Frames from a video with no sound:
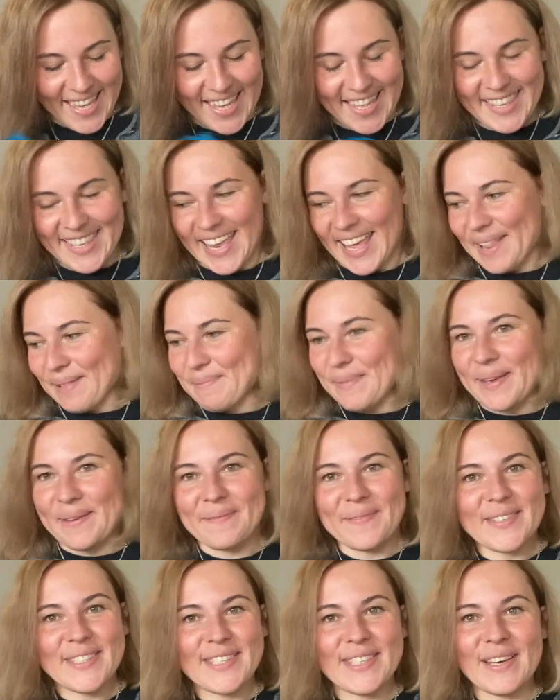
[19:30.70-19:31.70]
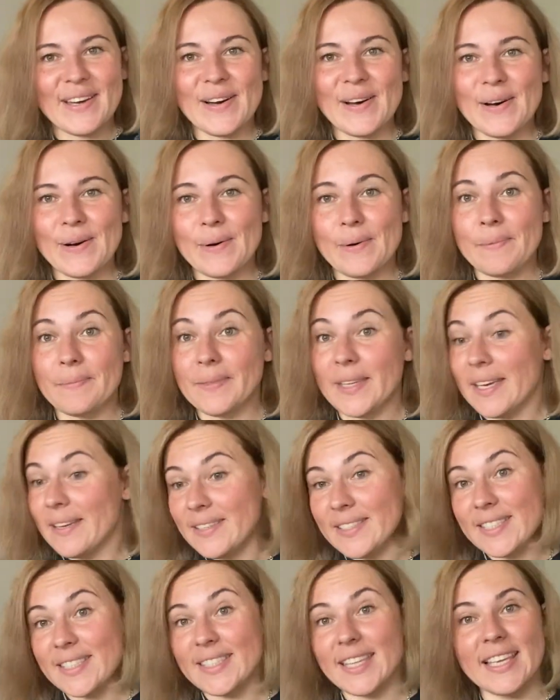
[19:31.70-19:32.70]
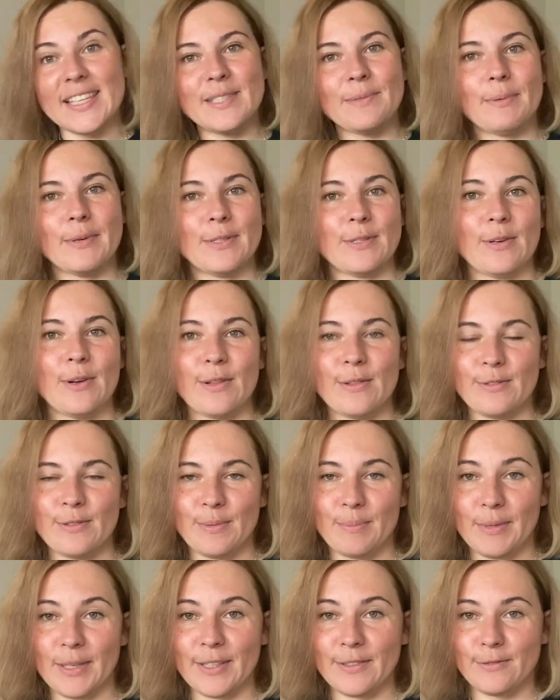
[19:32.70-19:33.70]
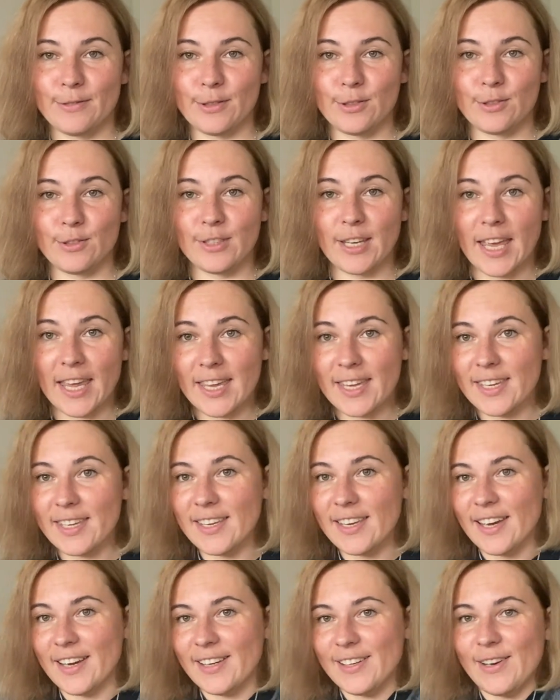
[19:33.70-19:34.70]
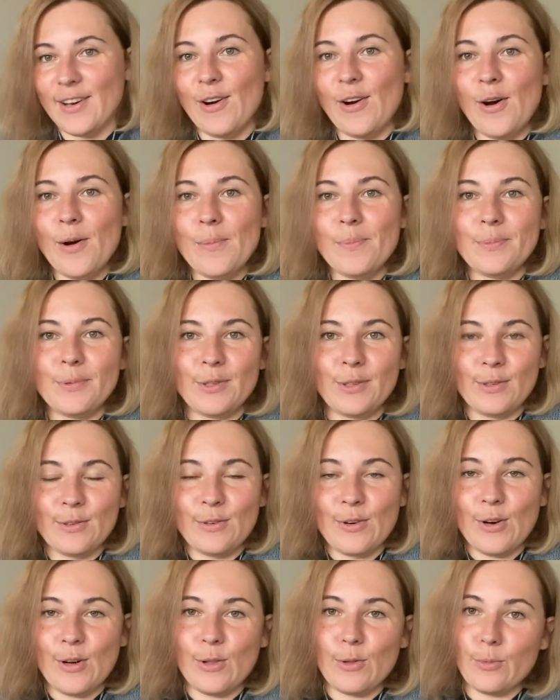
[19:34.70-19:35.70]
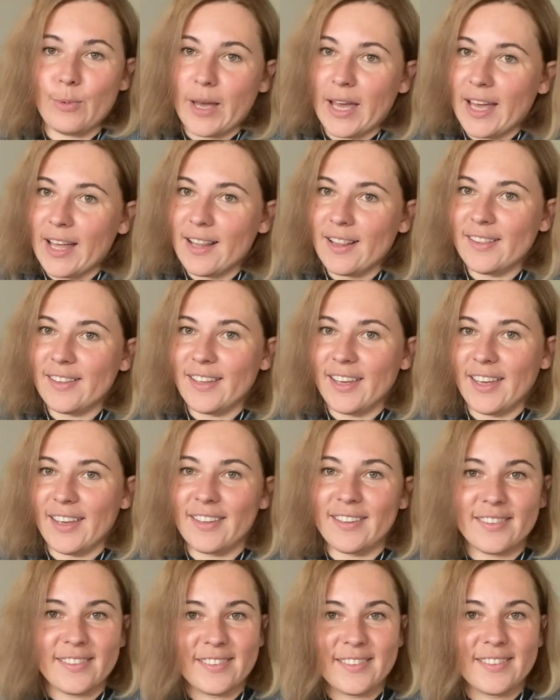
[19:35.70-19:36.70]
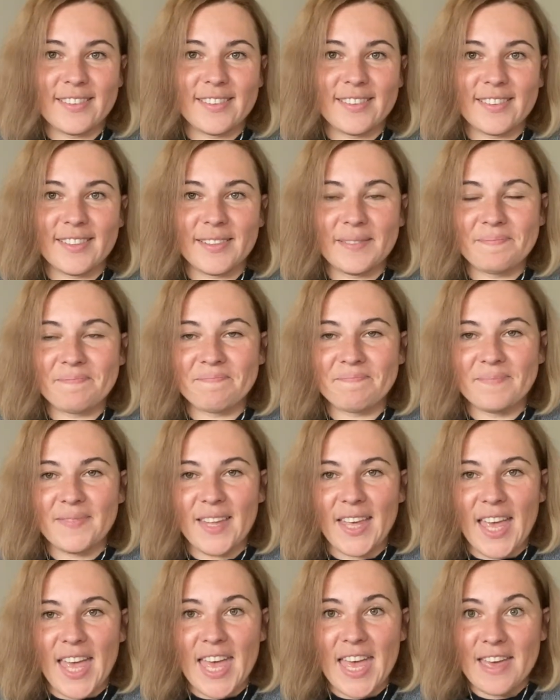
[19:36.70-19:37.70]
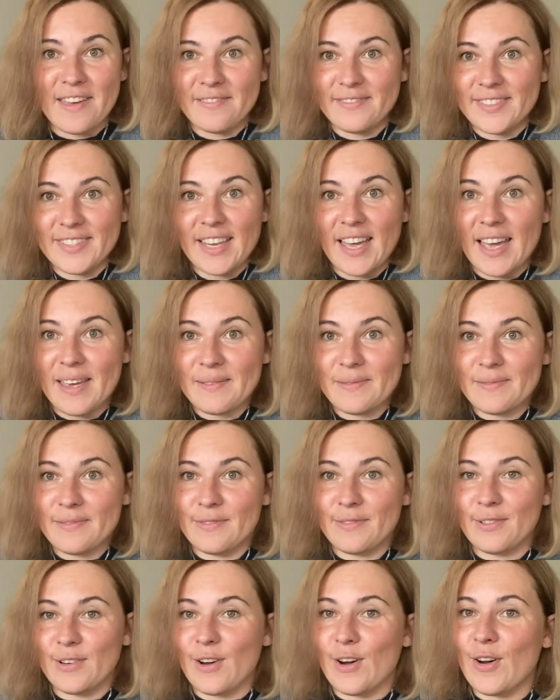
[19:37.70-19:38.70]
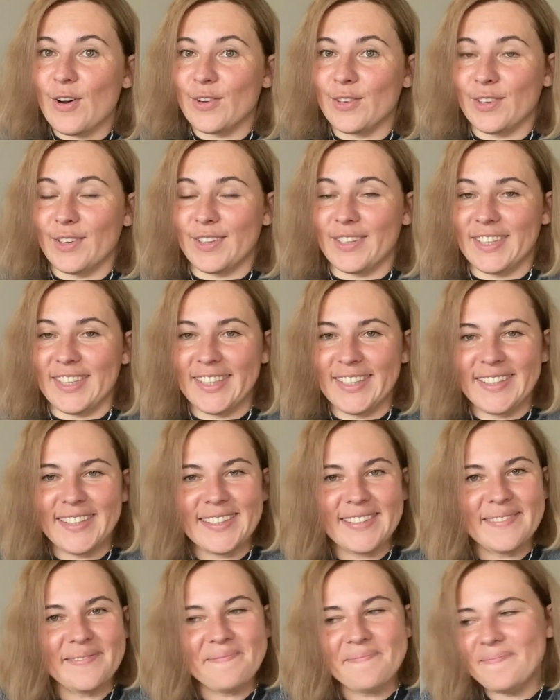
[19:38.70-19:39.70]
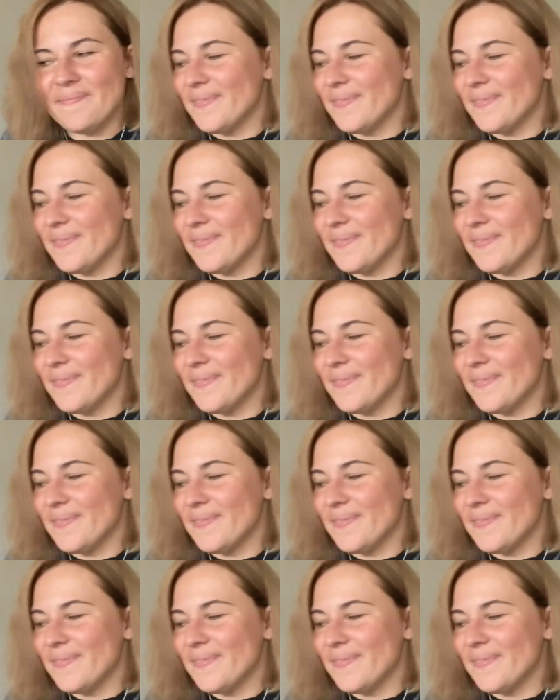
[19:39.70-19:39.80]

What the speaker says: Tell me. So yes, that was all for me for today. I hope you all well and have time for your knitting,